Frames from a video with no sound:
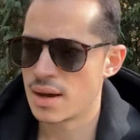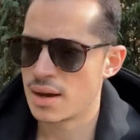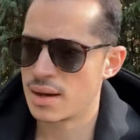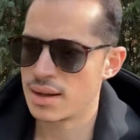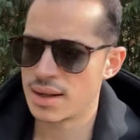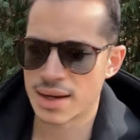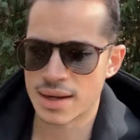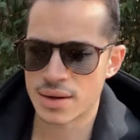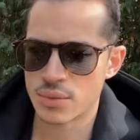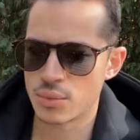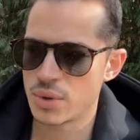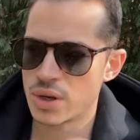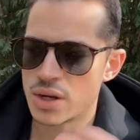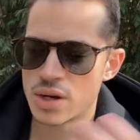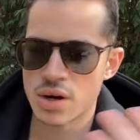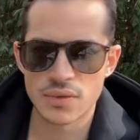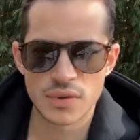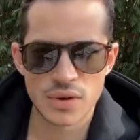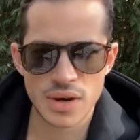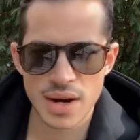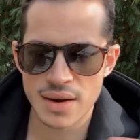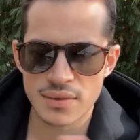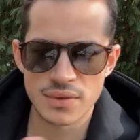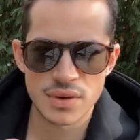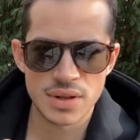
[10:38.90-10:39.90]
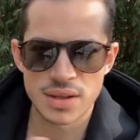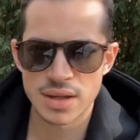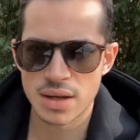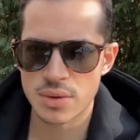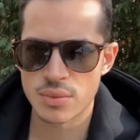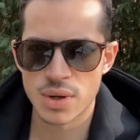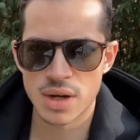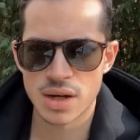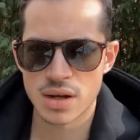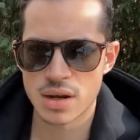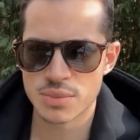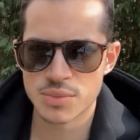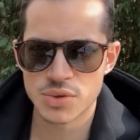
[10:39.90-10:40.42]
Like we cover everything
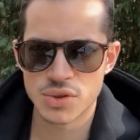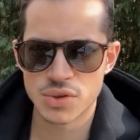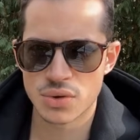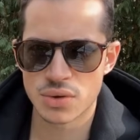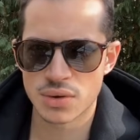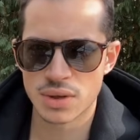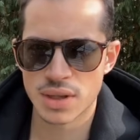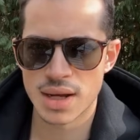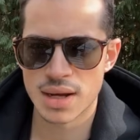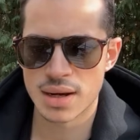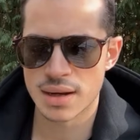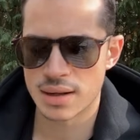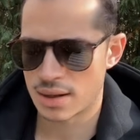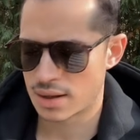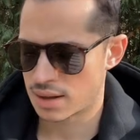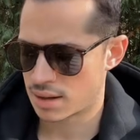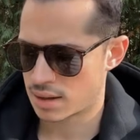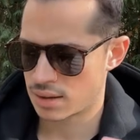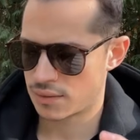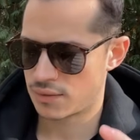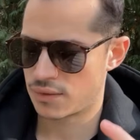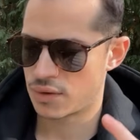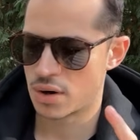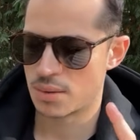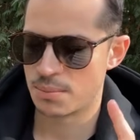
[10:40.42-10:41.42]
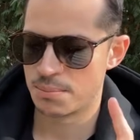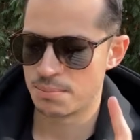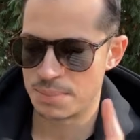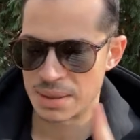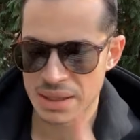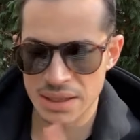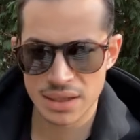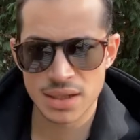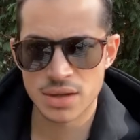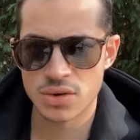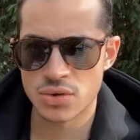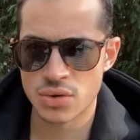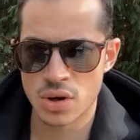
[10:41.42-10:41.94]
when it comes to online, like from
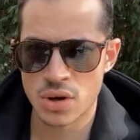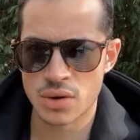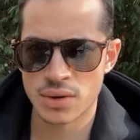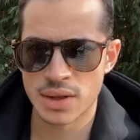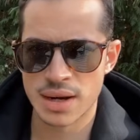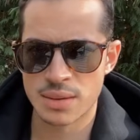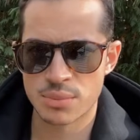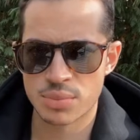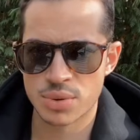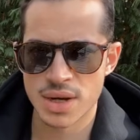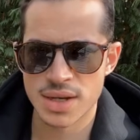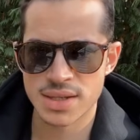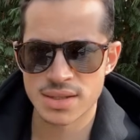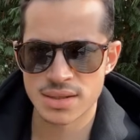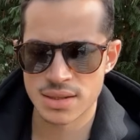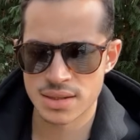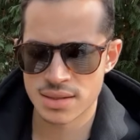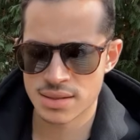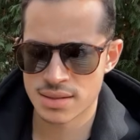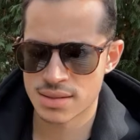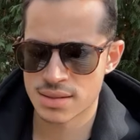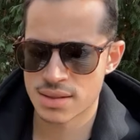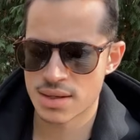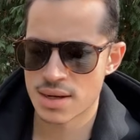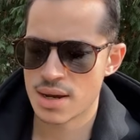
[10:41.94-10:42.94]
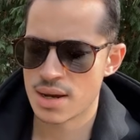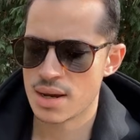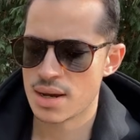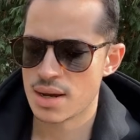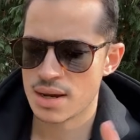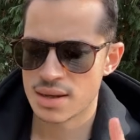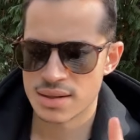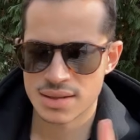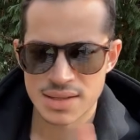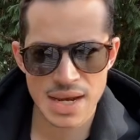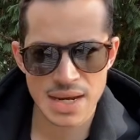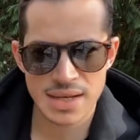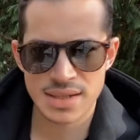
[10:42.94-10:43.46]
building your online presence,
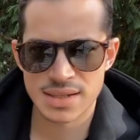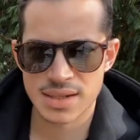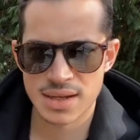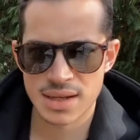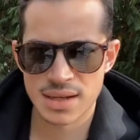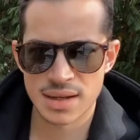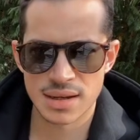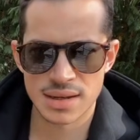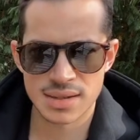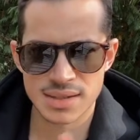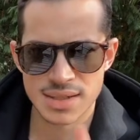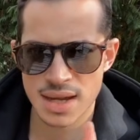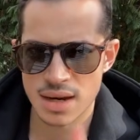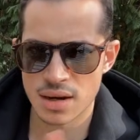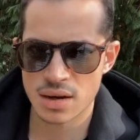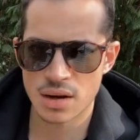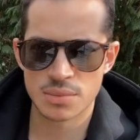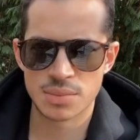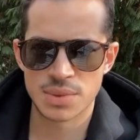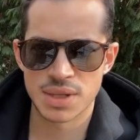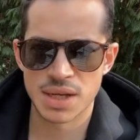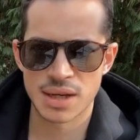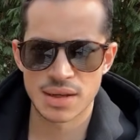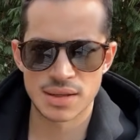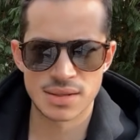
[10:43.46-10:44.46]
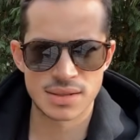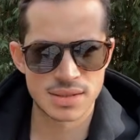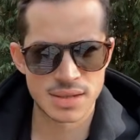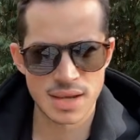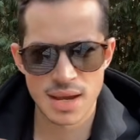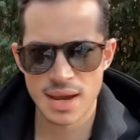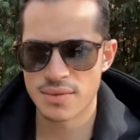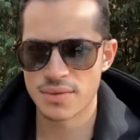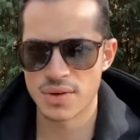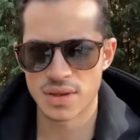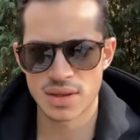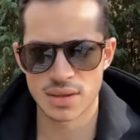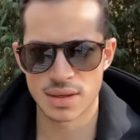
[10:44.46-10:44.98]
texting, setting up dates,
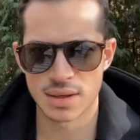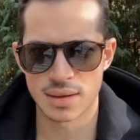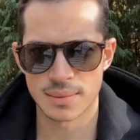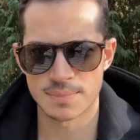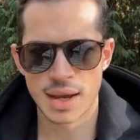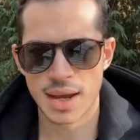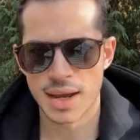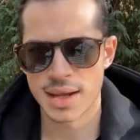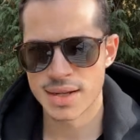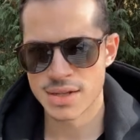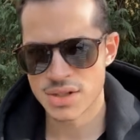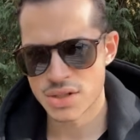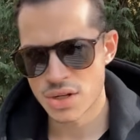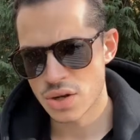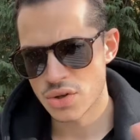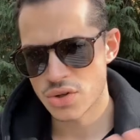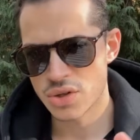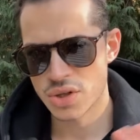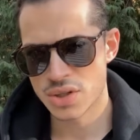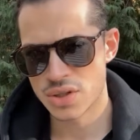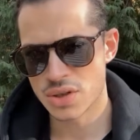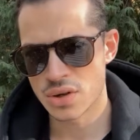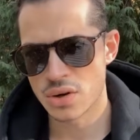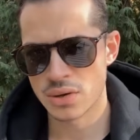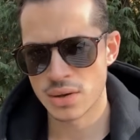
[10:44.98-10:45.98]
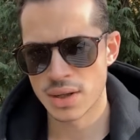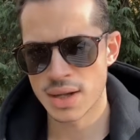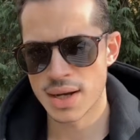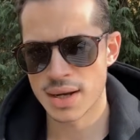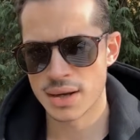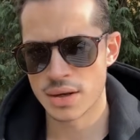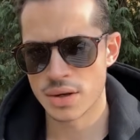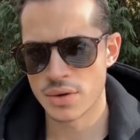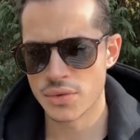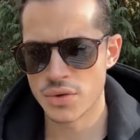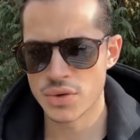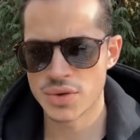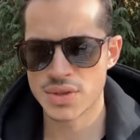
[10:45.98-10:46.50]
everything. And it's not just
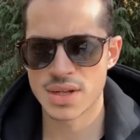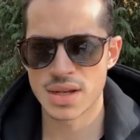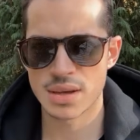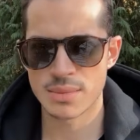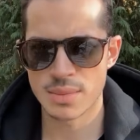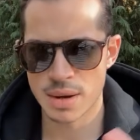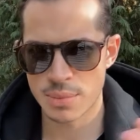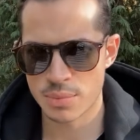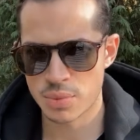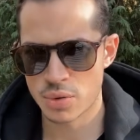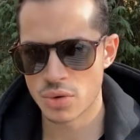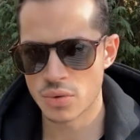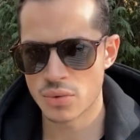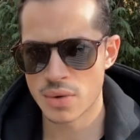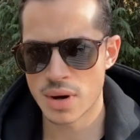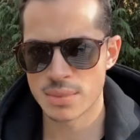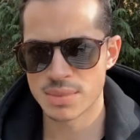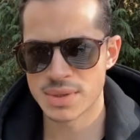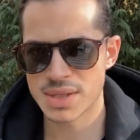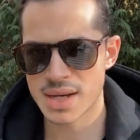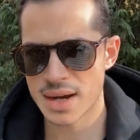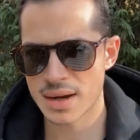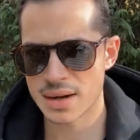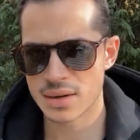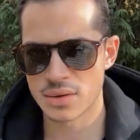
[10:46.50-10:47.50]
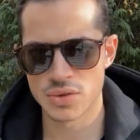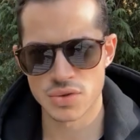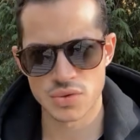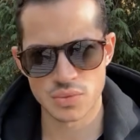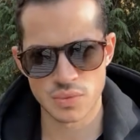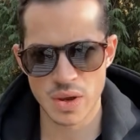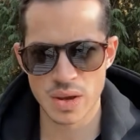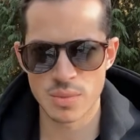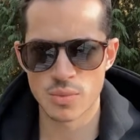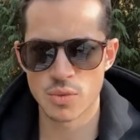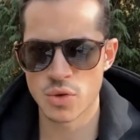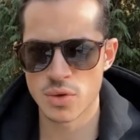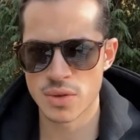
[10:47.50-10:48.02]
online. Obviously, my program tackles
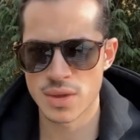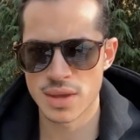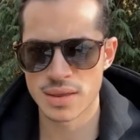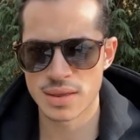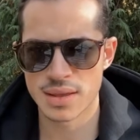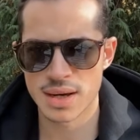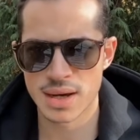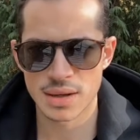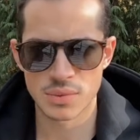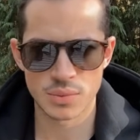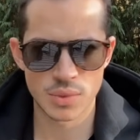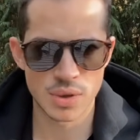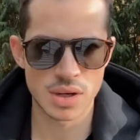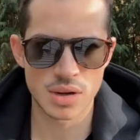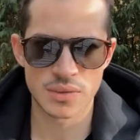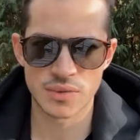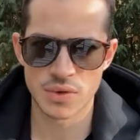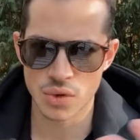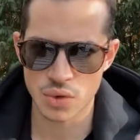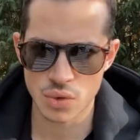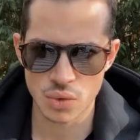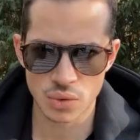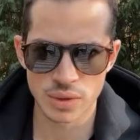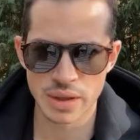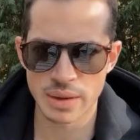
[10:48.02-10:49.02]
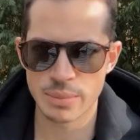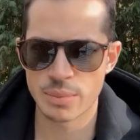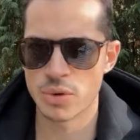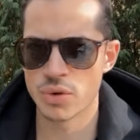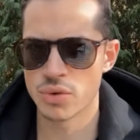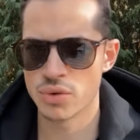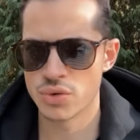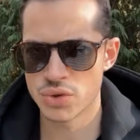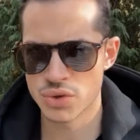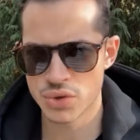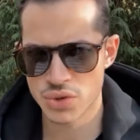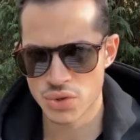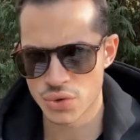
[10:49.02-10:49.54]
way more than that. We cover cold
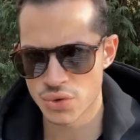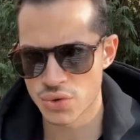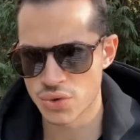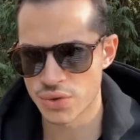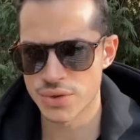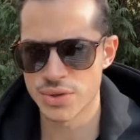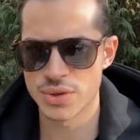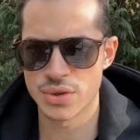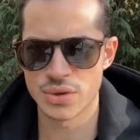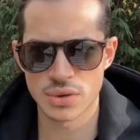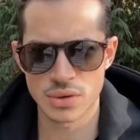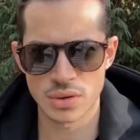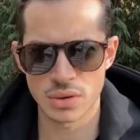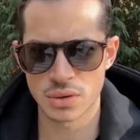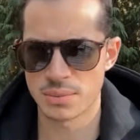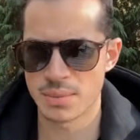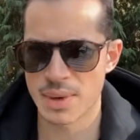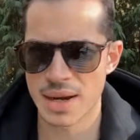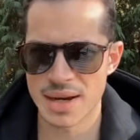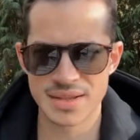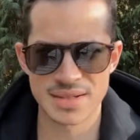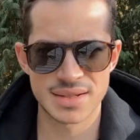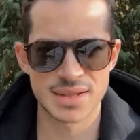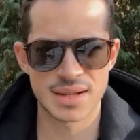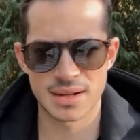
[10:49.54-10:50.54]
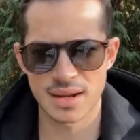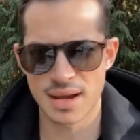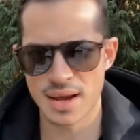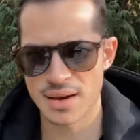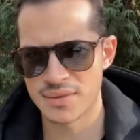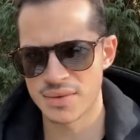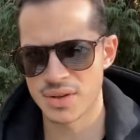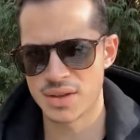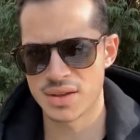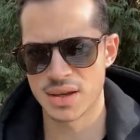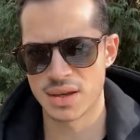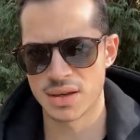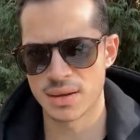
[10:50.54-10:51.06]
approach, social circle, mindset,
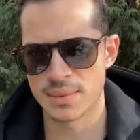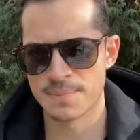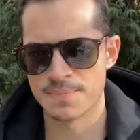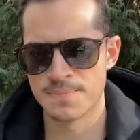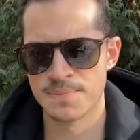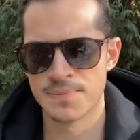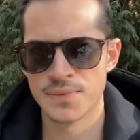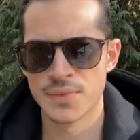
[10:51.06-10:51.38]
everything.